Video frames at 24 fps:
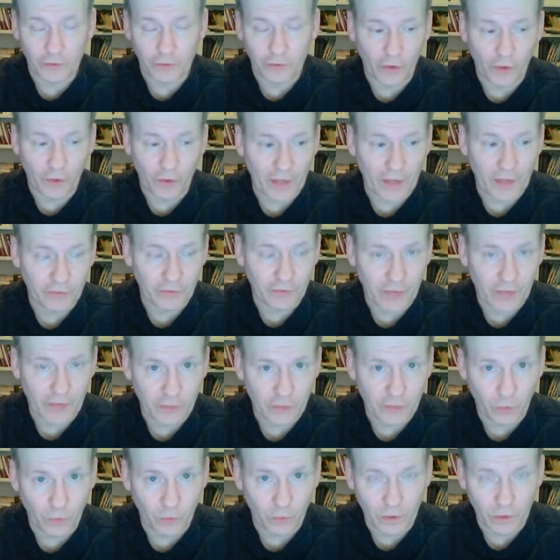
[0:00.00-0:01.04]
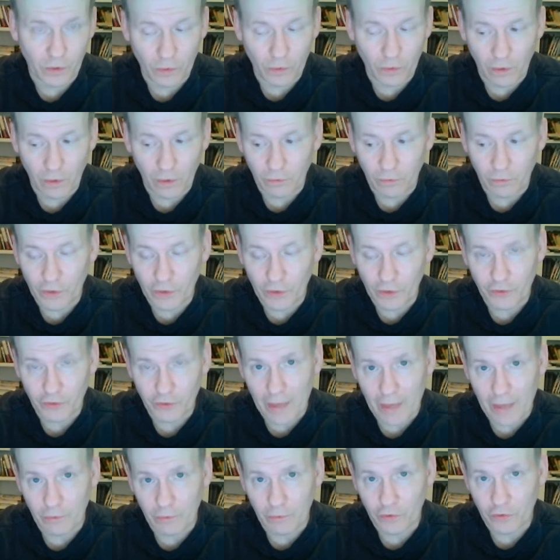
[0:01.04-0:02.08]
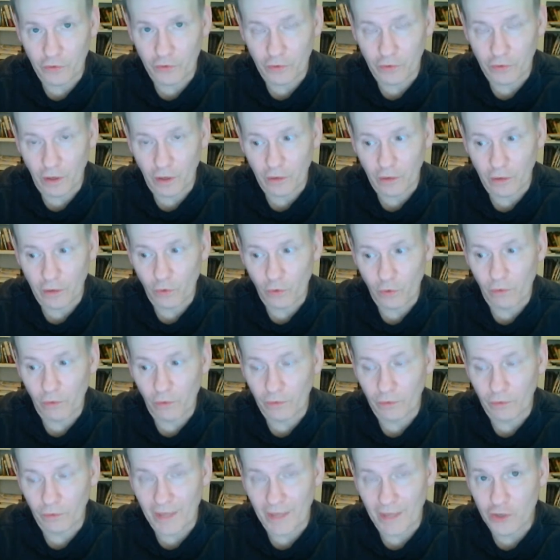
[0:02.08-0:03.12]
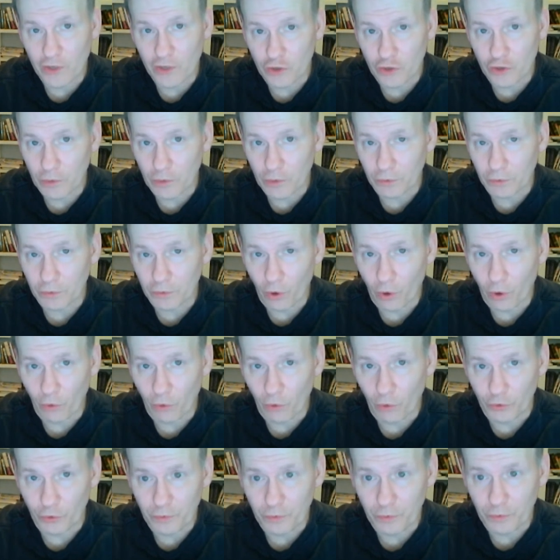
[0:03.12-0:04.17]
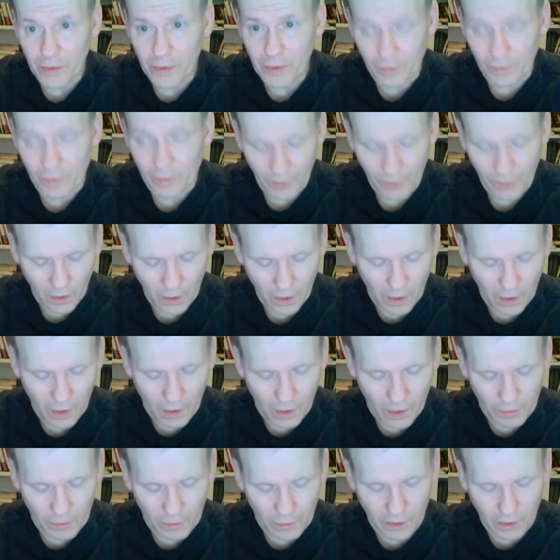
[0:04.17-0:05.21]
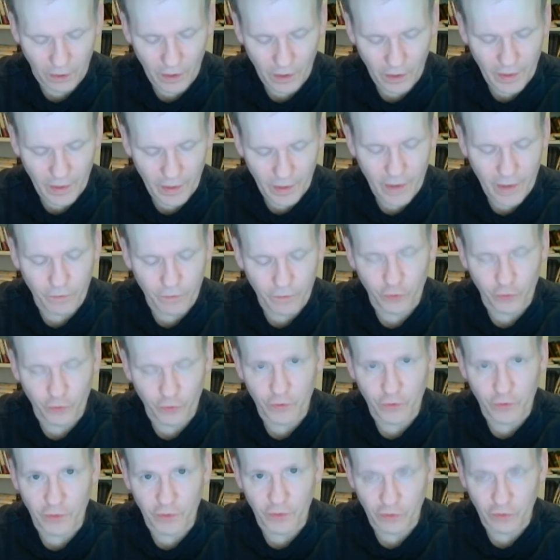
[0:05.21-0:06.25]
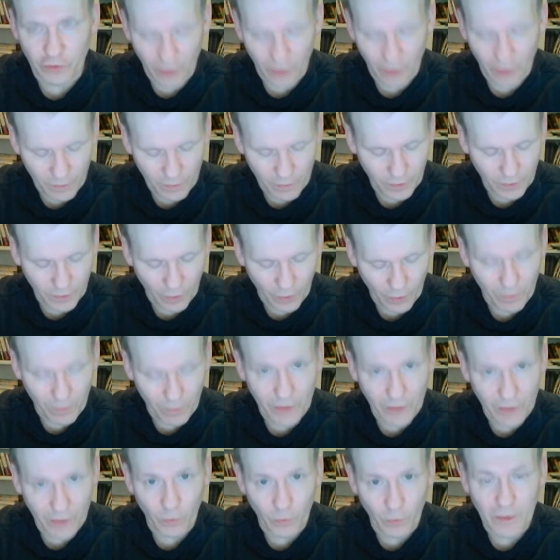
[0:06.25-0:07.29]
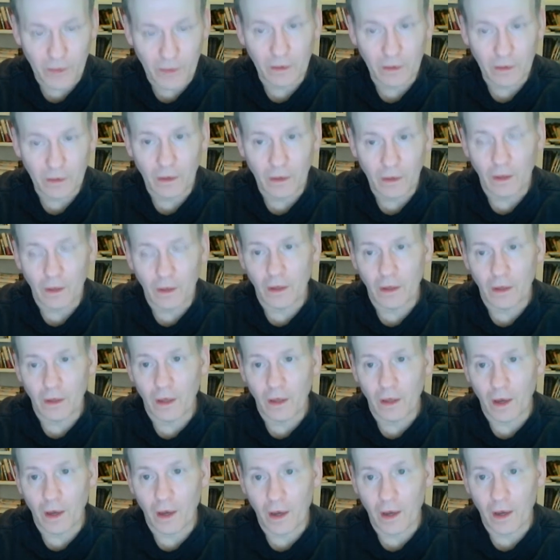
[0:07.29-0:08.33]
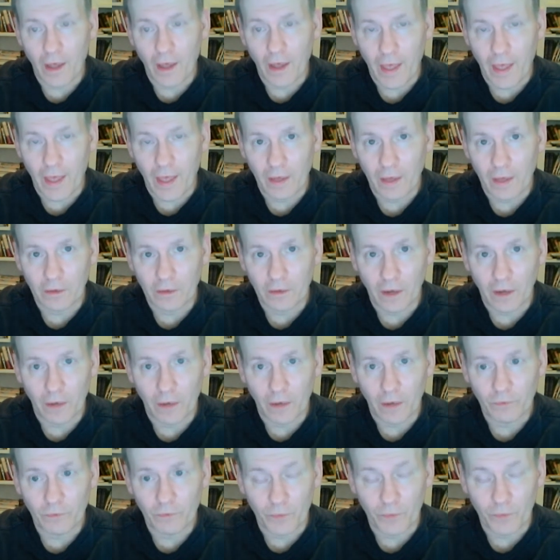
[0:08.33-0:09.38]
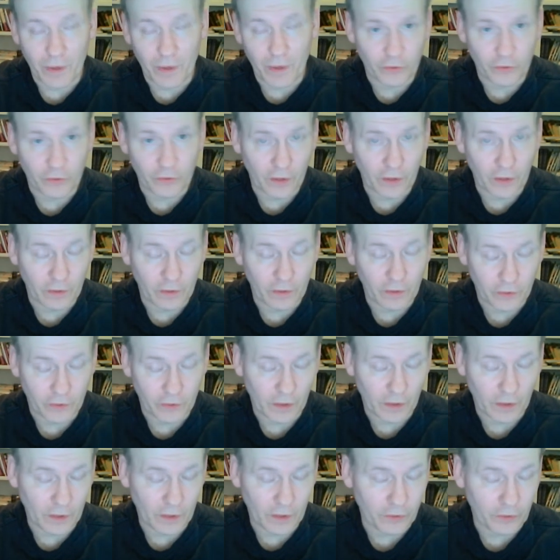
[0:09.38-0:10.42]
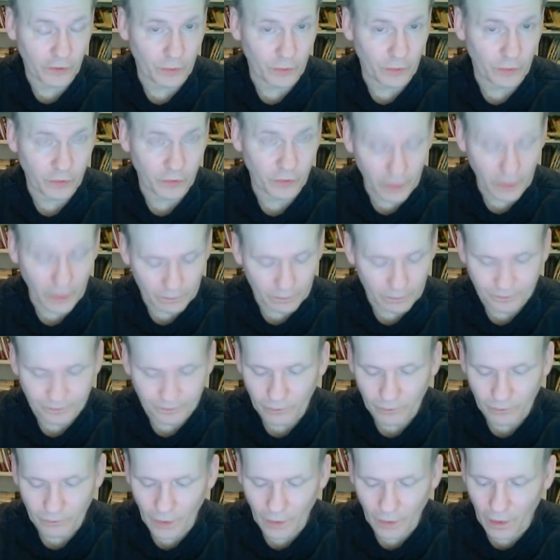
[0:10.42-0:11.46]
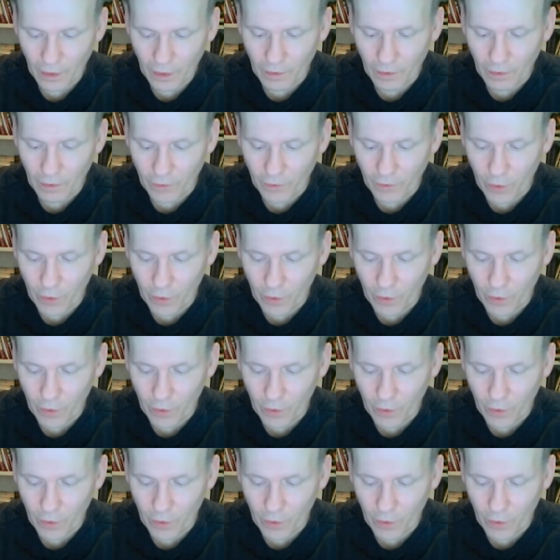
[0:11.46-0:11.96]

so that's that's where you uh, we establish uh, your relationship with the Holy Spirit. But clearly, in 1 Corinthians 11, there were many weak uh, and uh, many are sickly, sickly, and some sleep. Very